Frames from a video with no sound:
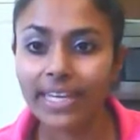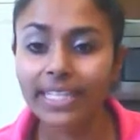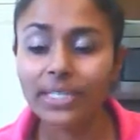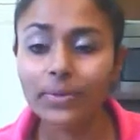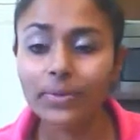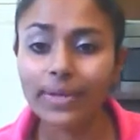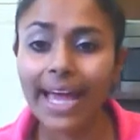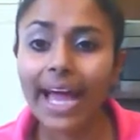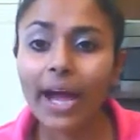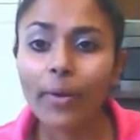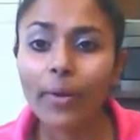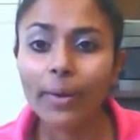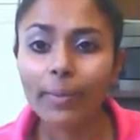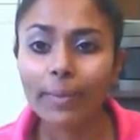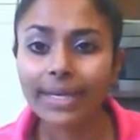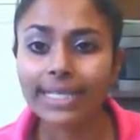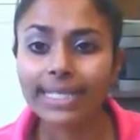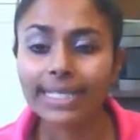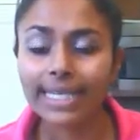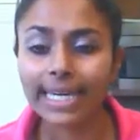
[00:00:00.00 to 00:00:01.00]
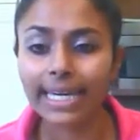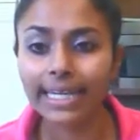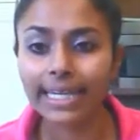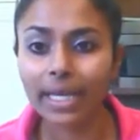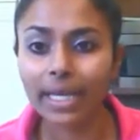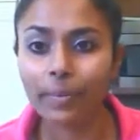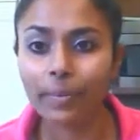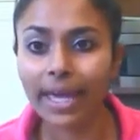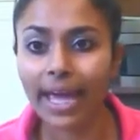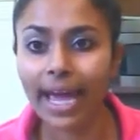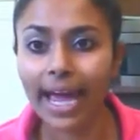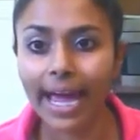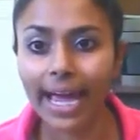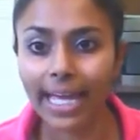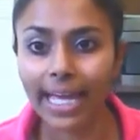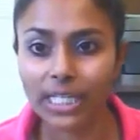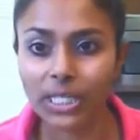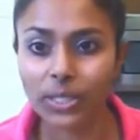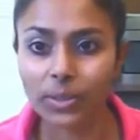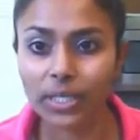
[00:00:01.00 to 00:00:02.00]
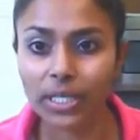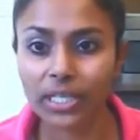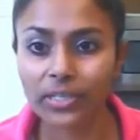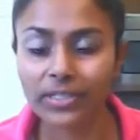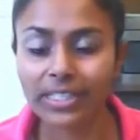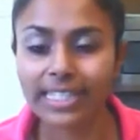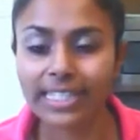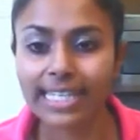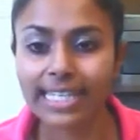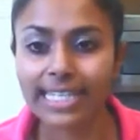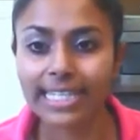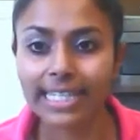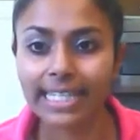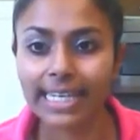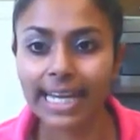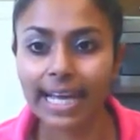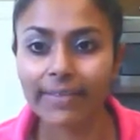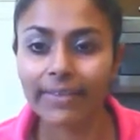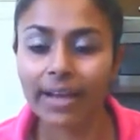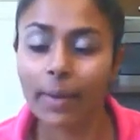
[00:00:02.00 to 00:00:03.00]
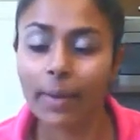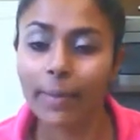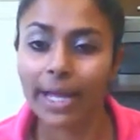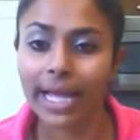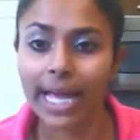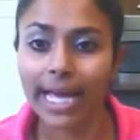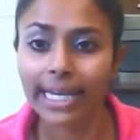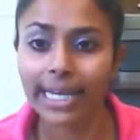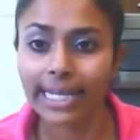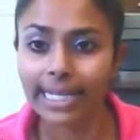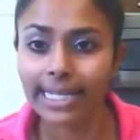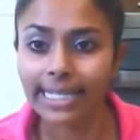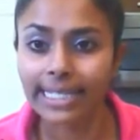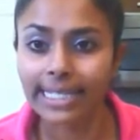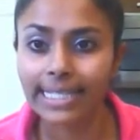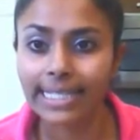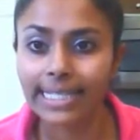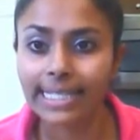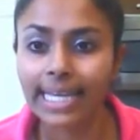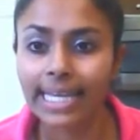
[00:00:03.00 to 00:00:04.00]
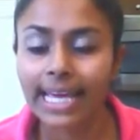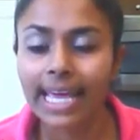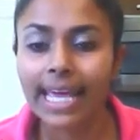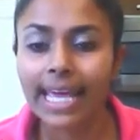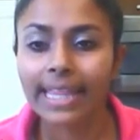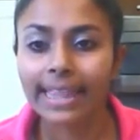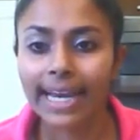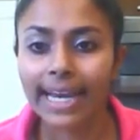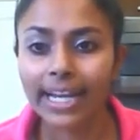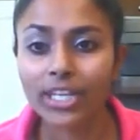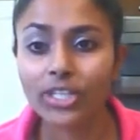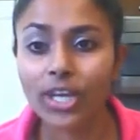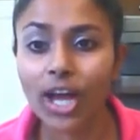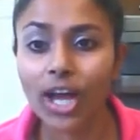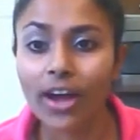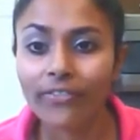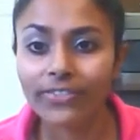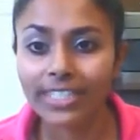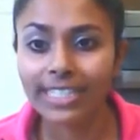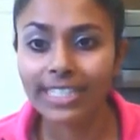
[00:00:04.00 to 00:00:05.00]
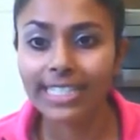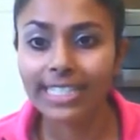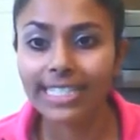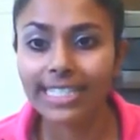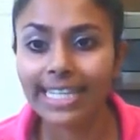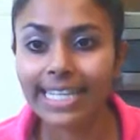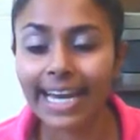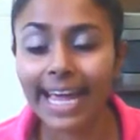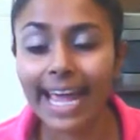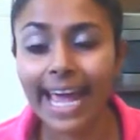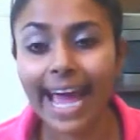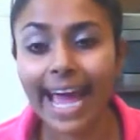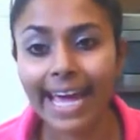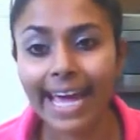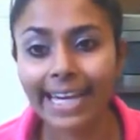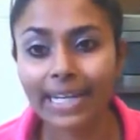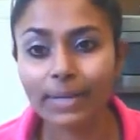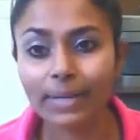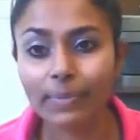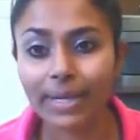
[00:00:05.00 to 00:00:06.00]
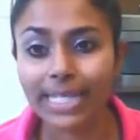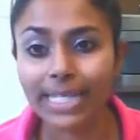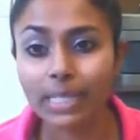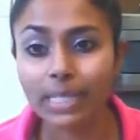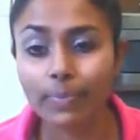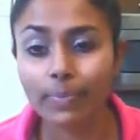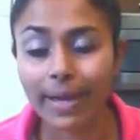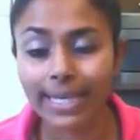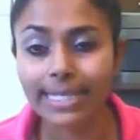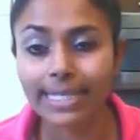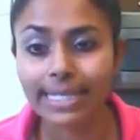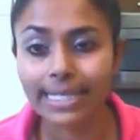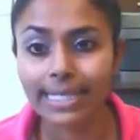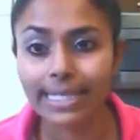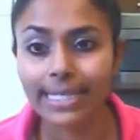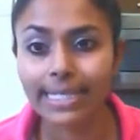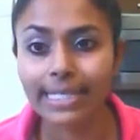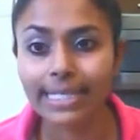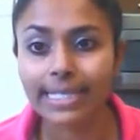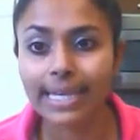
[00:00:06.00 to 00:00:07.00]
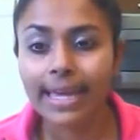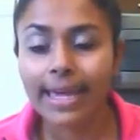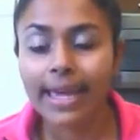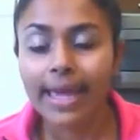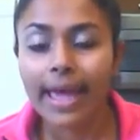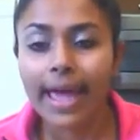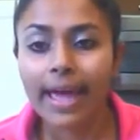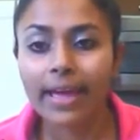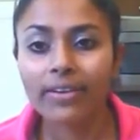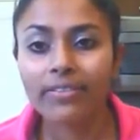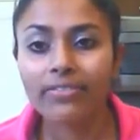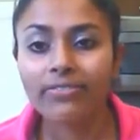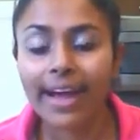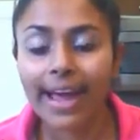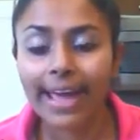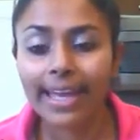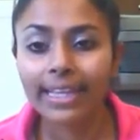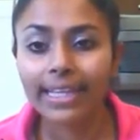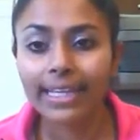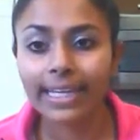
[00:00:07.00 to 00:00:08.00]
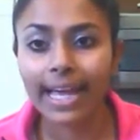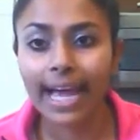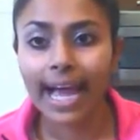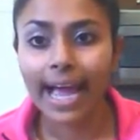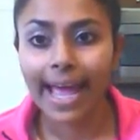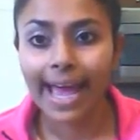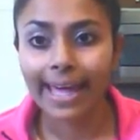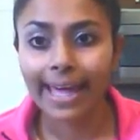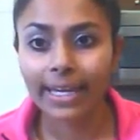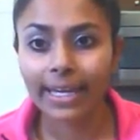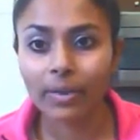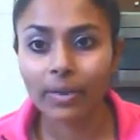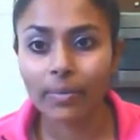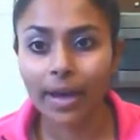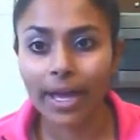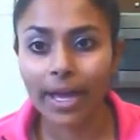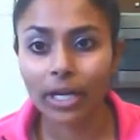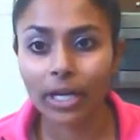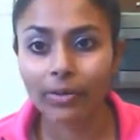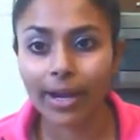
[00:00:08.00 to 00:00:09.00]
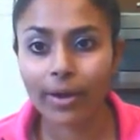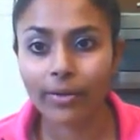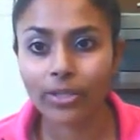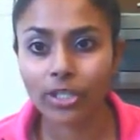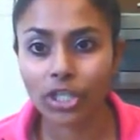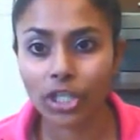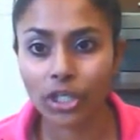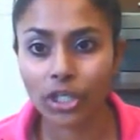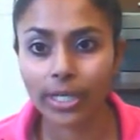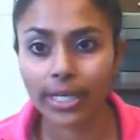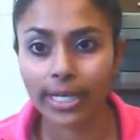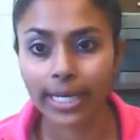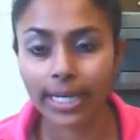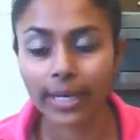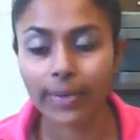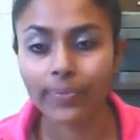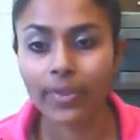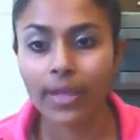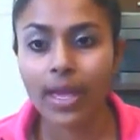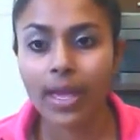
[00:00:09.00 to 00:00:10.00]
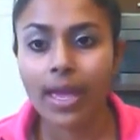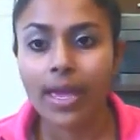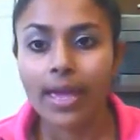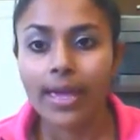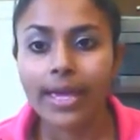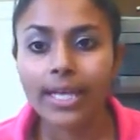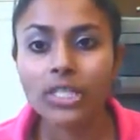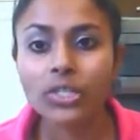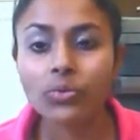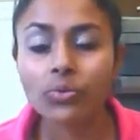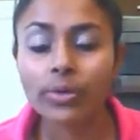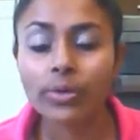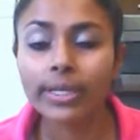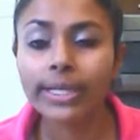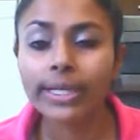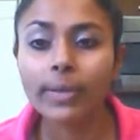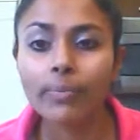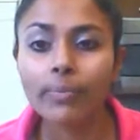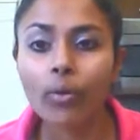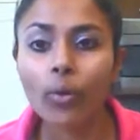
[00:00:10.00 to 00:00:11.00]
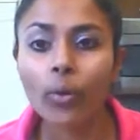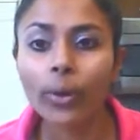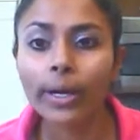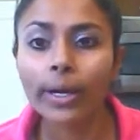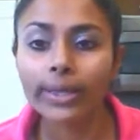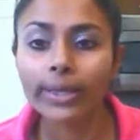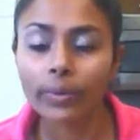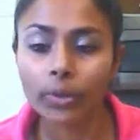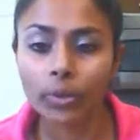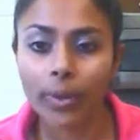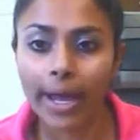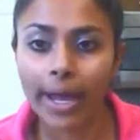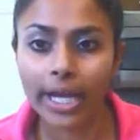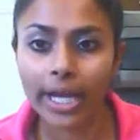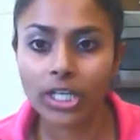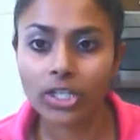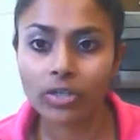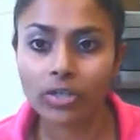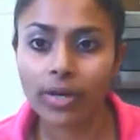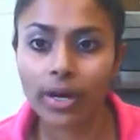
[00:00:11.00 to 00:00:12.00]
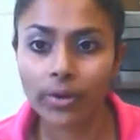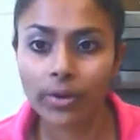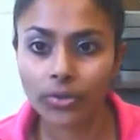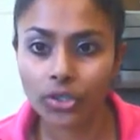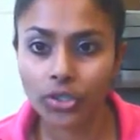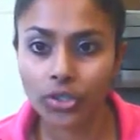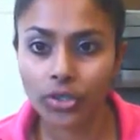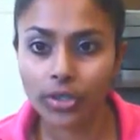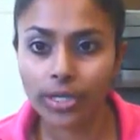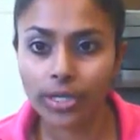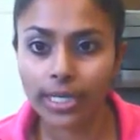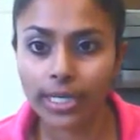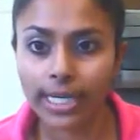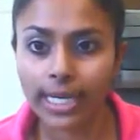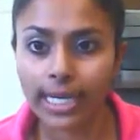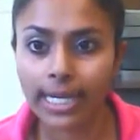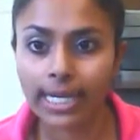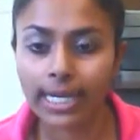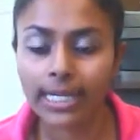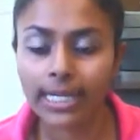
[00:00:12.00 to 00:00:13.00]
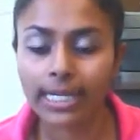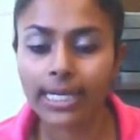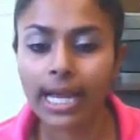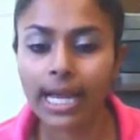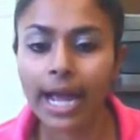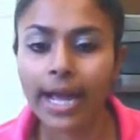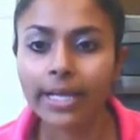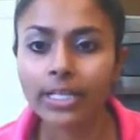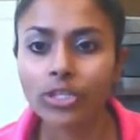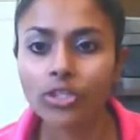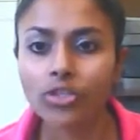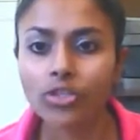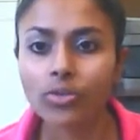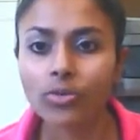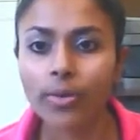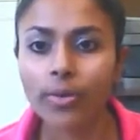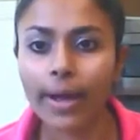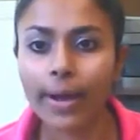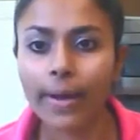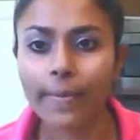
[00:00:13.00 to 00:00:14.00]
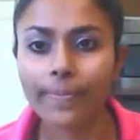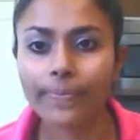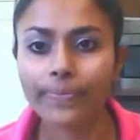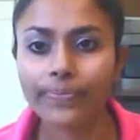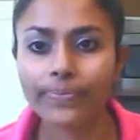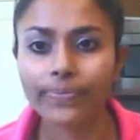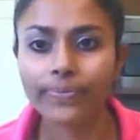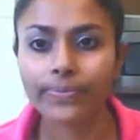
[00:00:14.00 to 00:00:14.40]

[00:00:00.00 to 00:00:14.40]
And so now on my skillet behind, you hear it sizzling, I've got my onions that I softened, then I added my spices, and finally I added my ground turkey. It's really important that when you add your ground turkey, not to